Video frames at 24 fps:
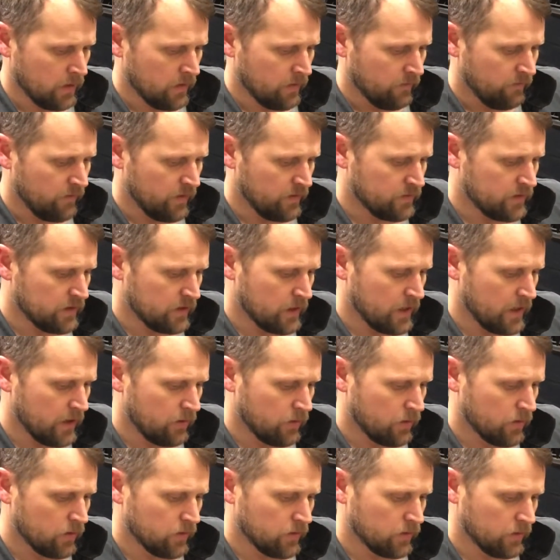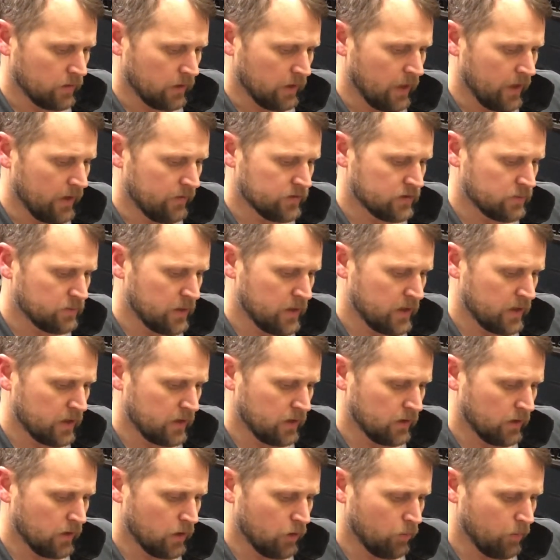50-hour
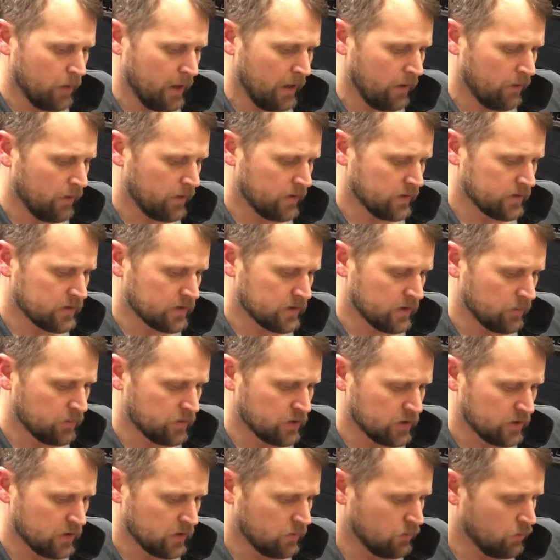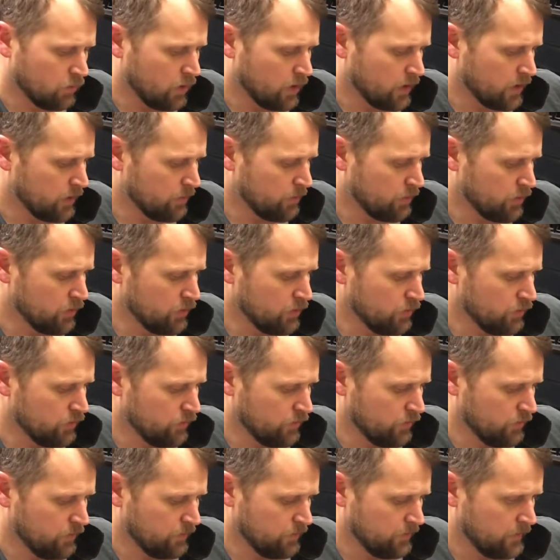lifespan, low power consumption, waterproof,
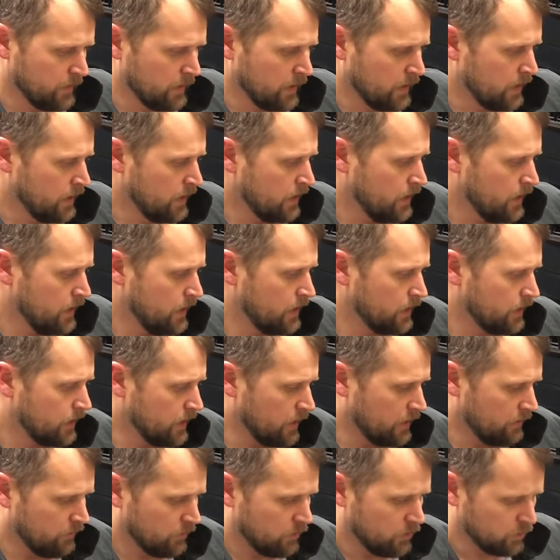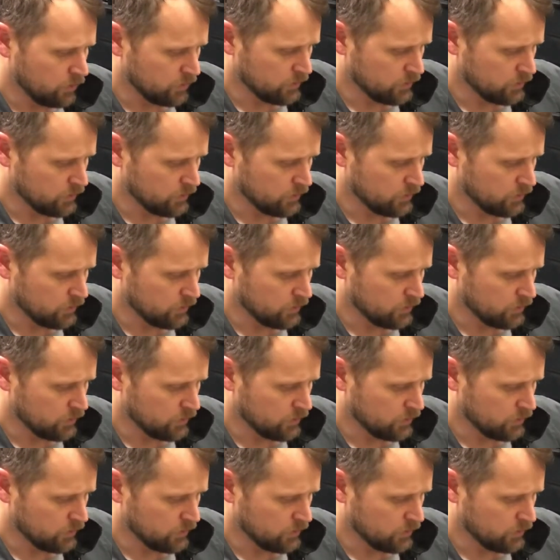and kind of a cool